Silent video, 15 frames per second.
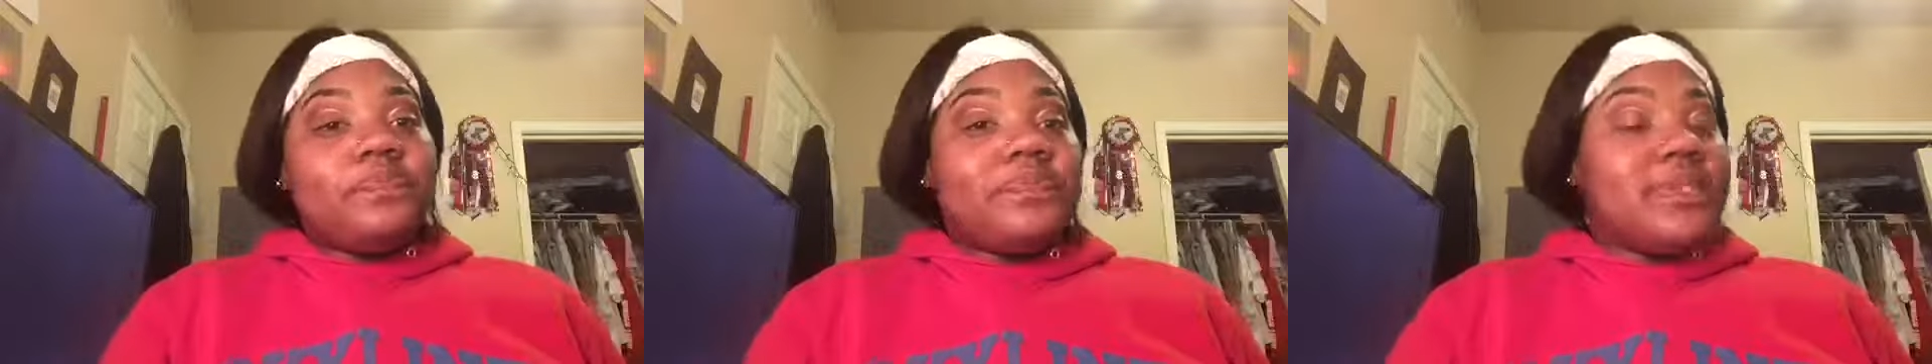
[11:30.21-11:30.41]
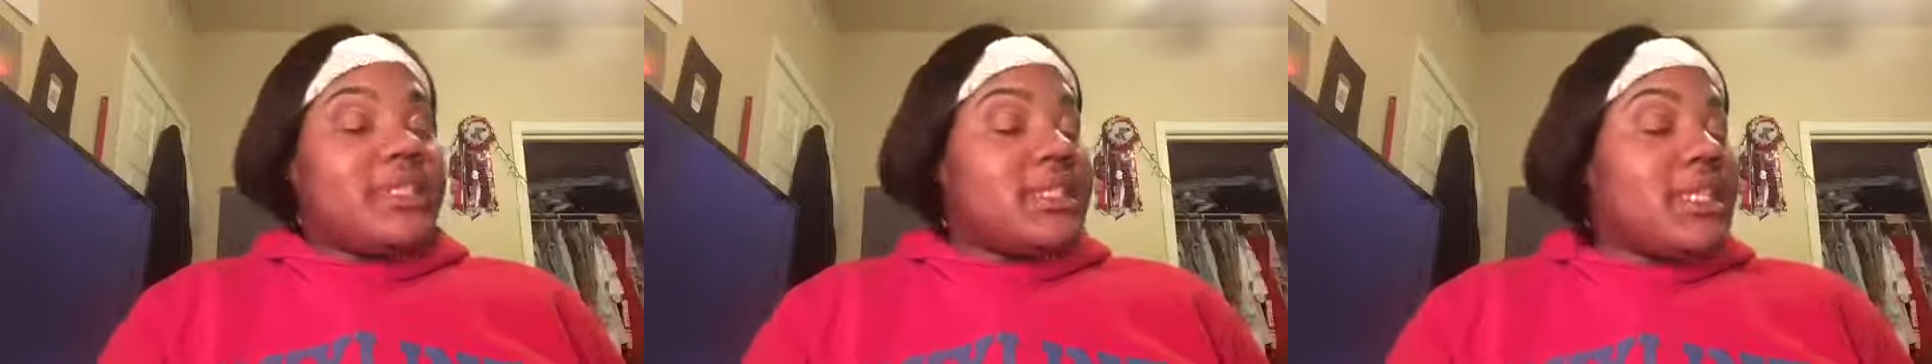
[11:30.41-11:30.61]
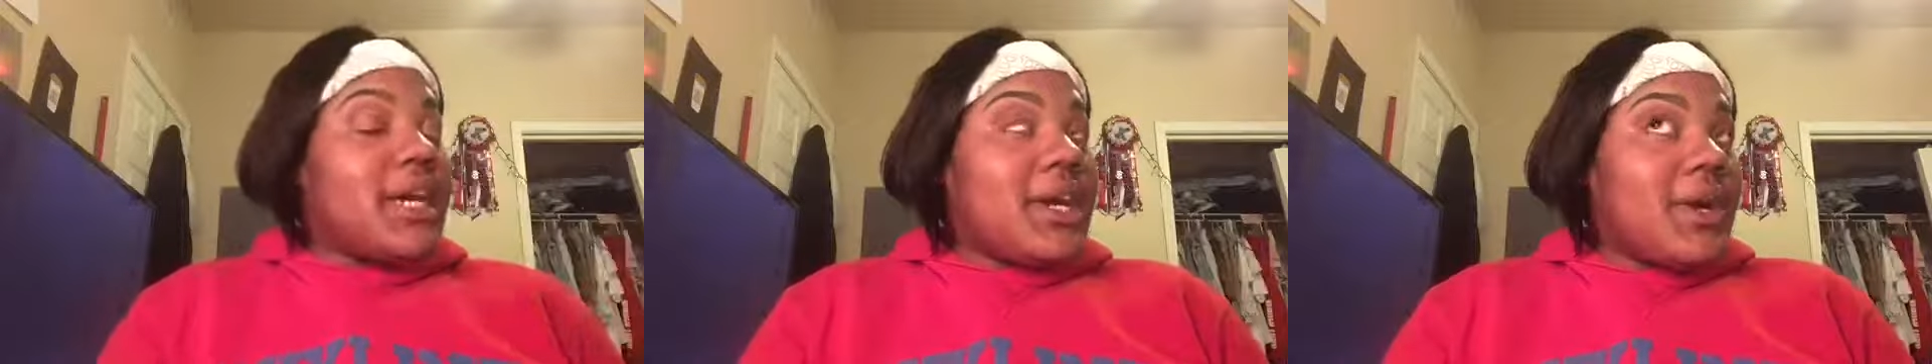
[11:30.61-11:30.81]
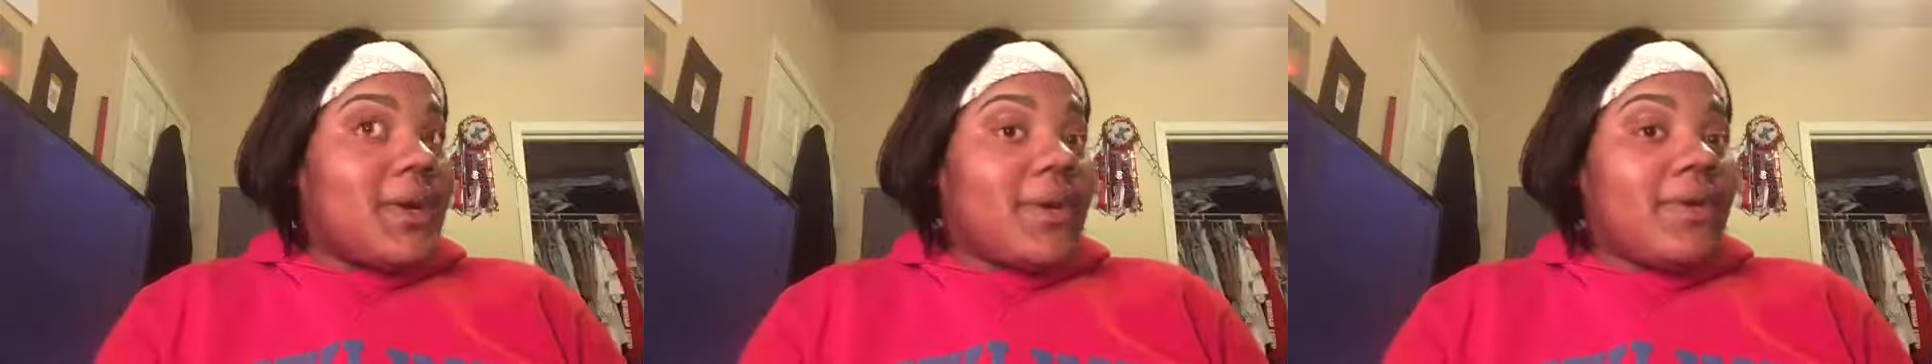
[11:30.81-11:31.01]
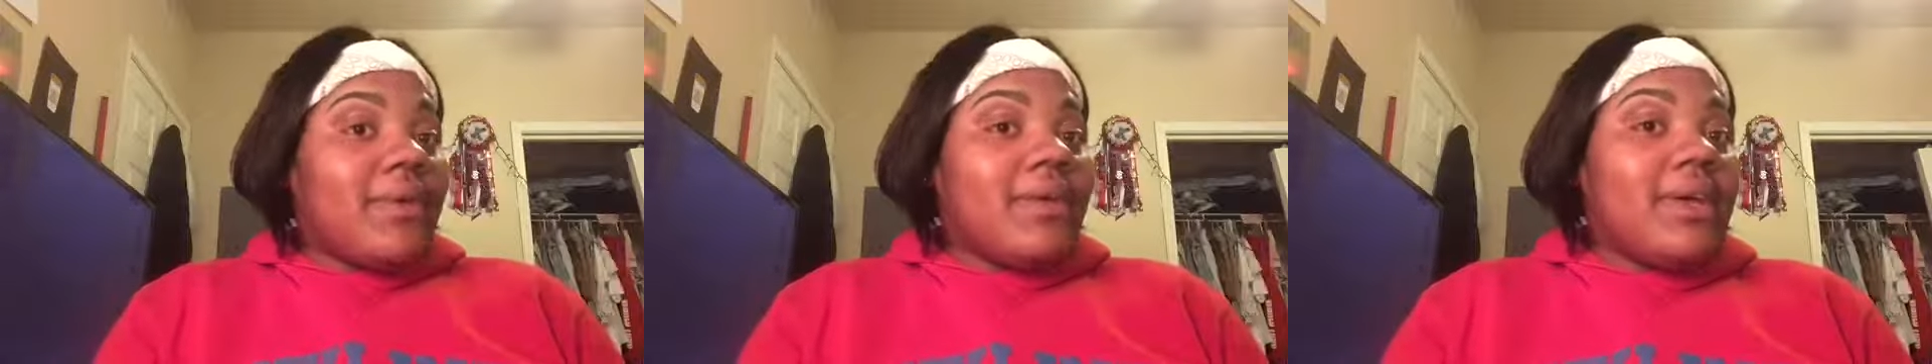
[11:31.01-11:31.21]

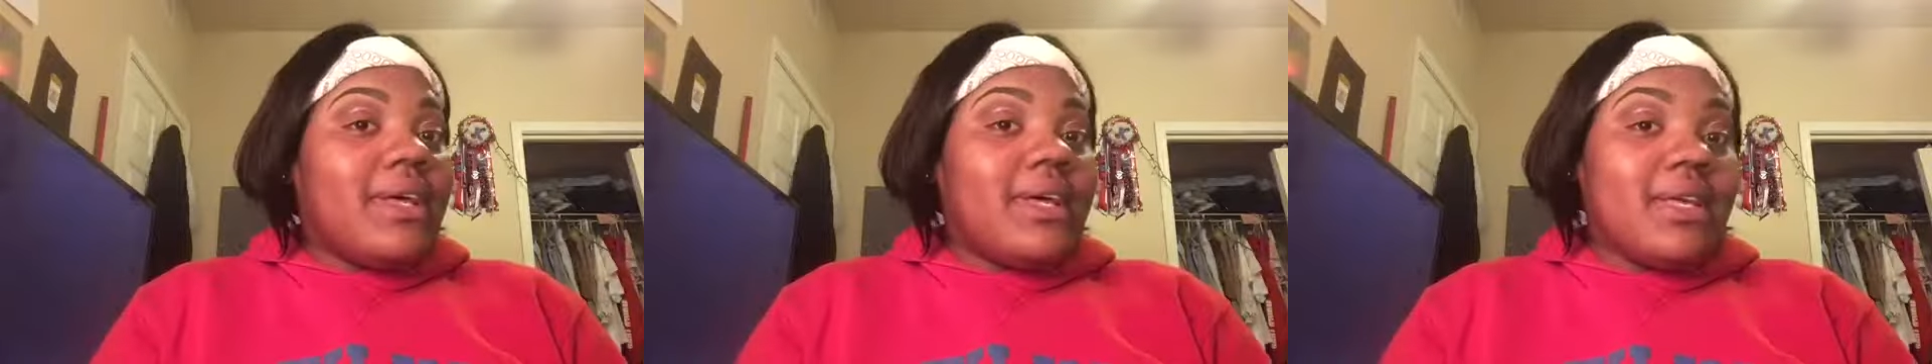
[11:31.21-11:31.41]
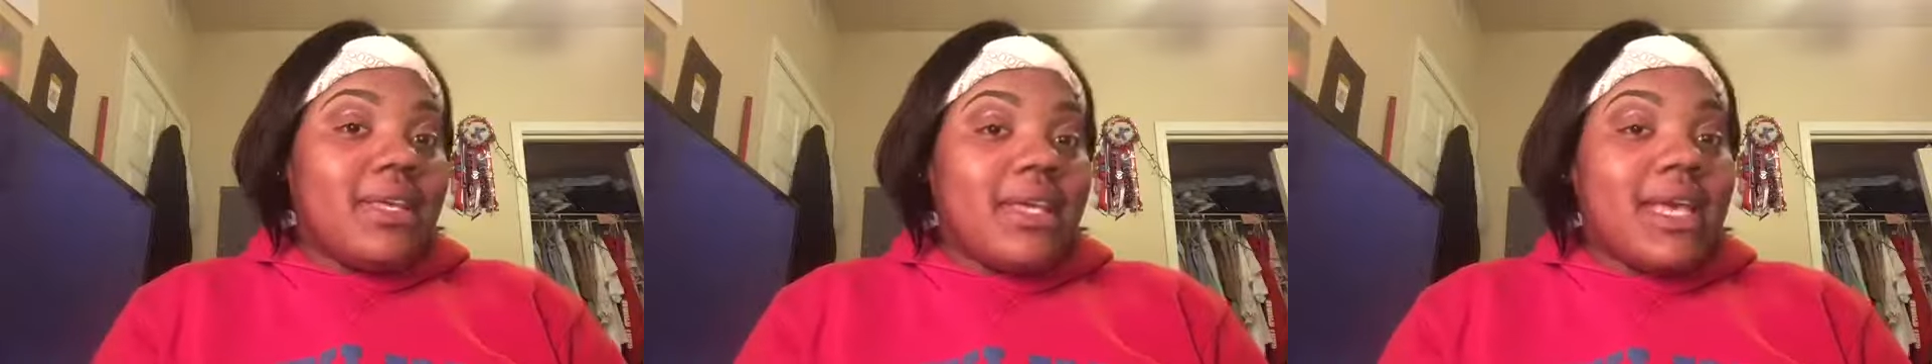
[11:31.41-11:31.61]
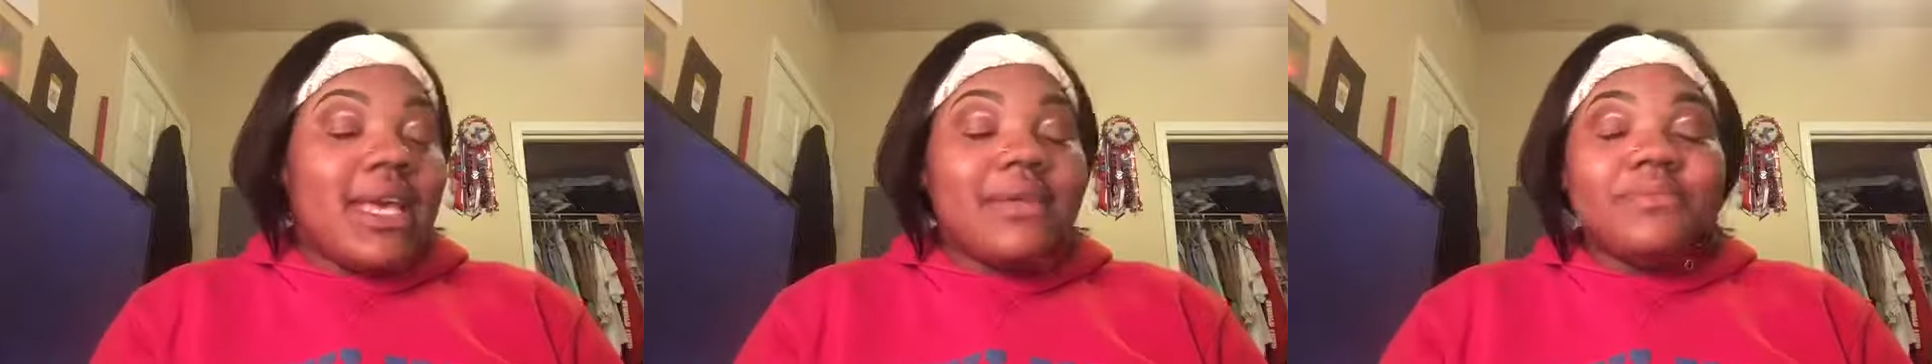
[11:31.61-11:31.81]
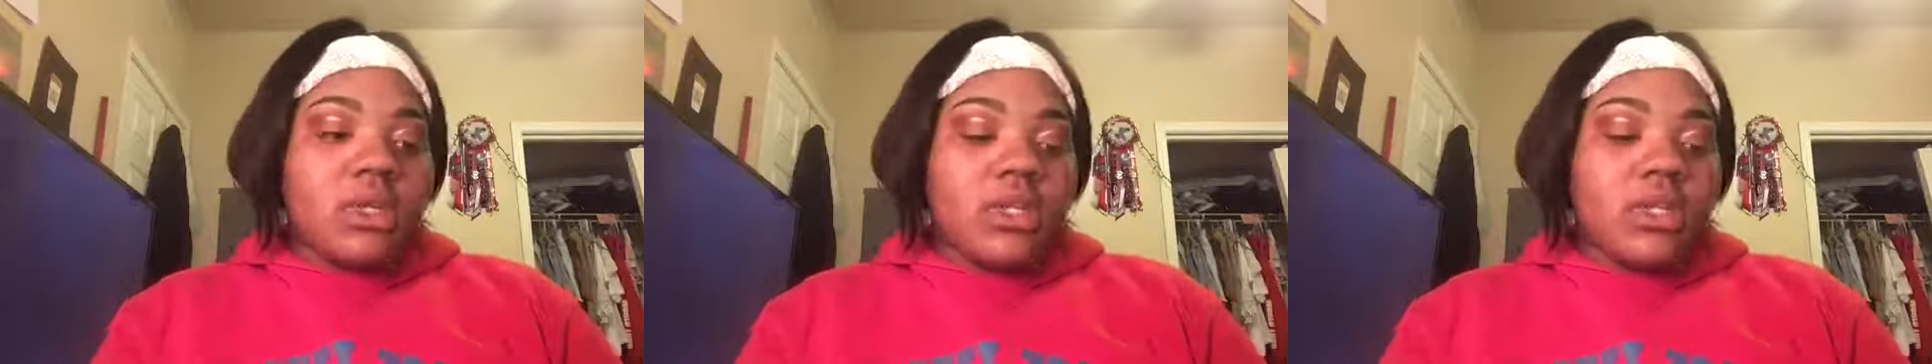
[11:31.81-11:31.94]
So yeah,